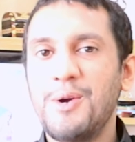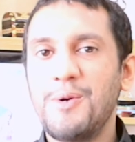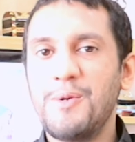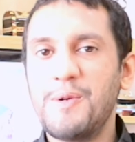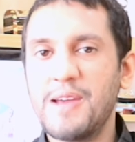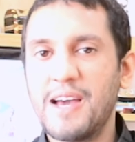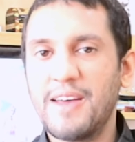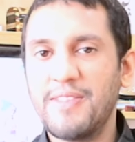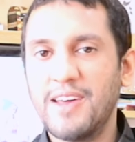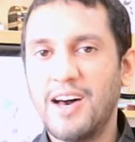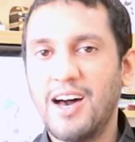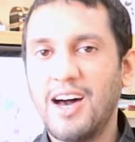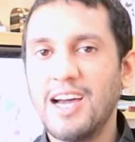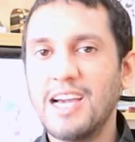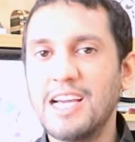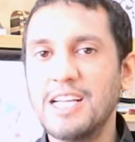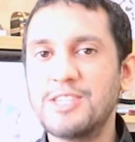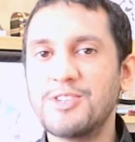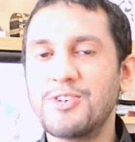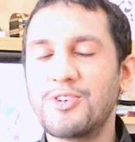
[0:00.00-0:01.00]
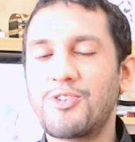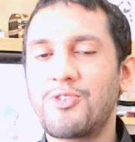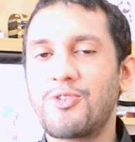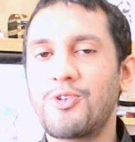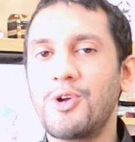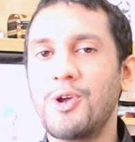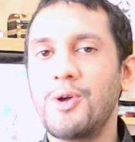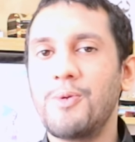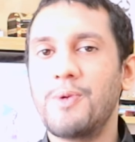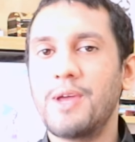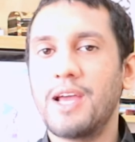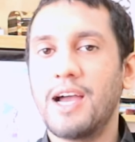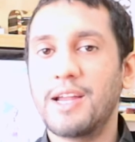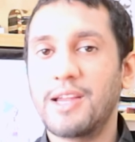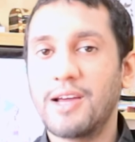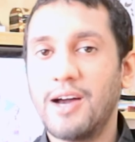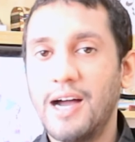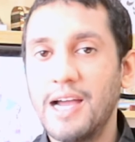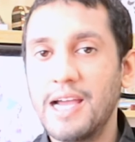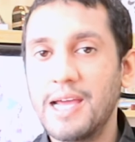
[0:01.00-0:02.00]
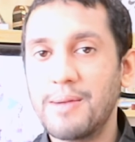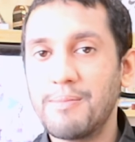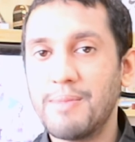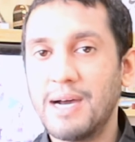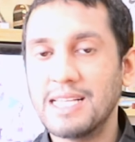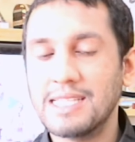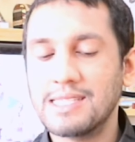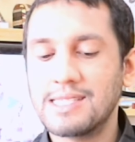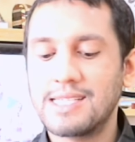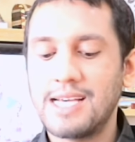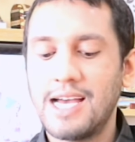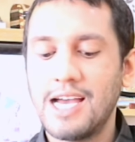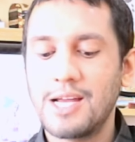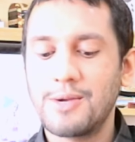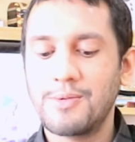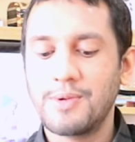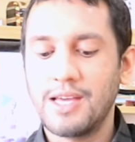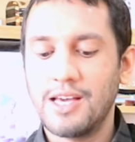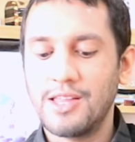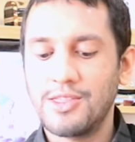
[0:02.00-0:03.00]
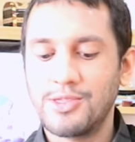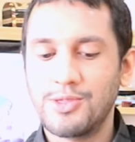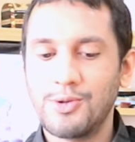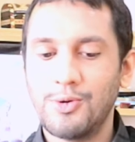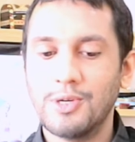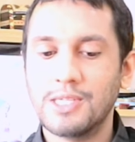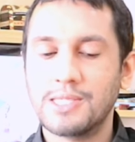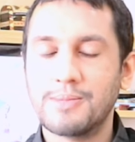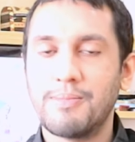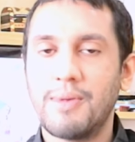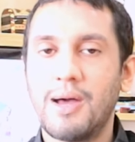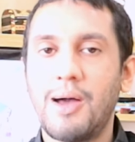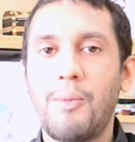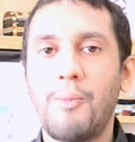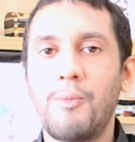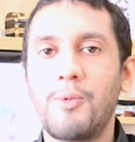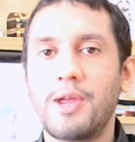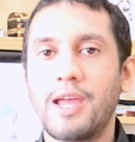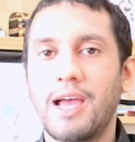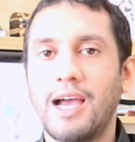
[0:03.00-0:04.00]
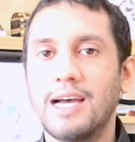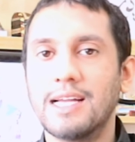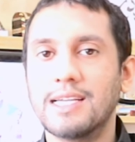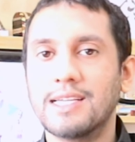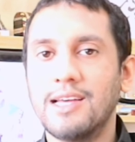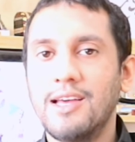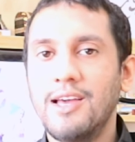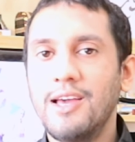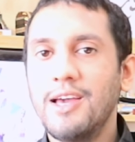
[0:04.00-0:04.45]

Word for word: we had the Hydra crew, we had Iron Man's dad, we had Thor's mum, we had